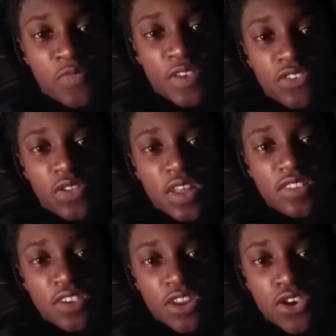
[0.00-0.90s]
fa sol la
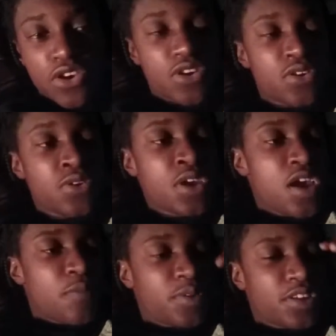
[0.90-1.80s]
ti do,
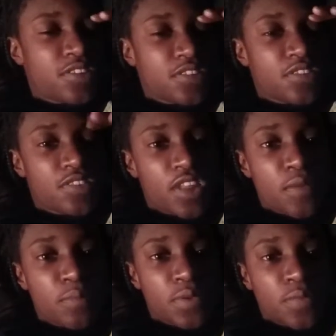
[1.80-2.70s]
but it's a
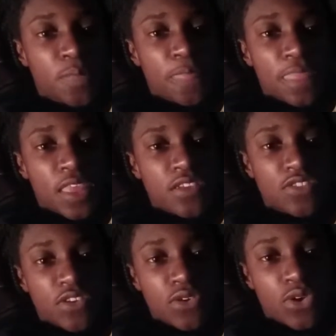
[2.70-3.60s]
step.
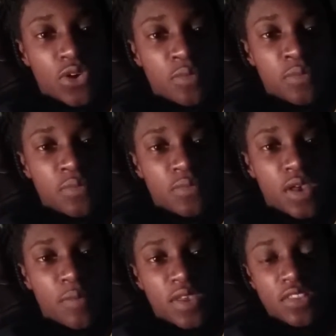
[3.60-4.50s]
So
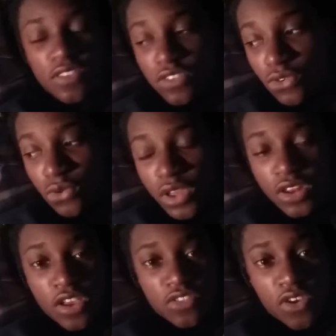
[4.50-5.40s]
I made this little
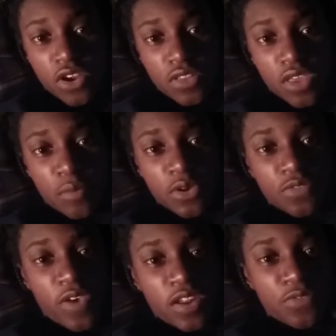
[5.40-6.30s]
index card thing. I'm gonna
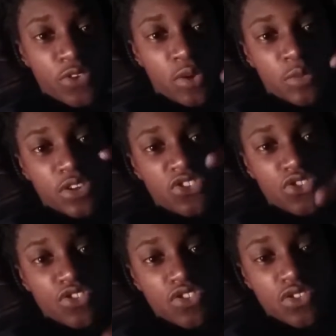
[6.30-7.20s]
find it for you and I'm gonna show
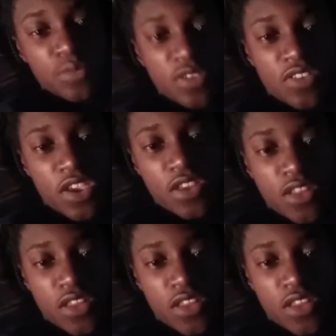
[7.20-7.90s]
it to you. Give me a second.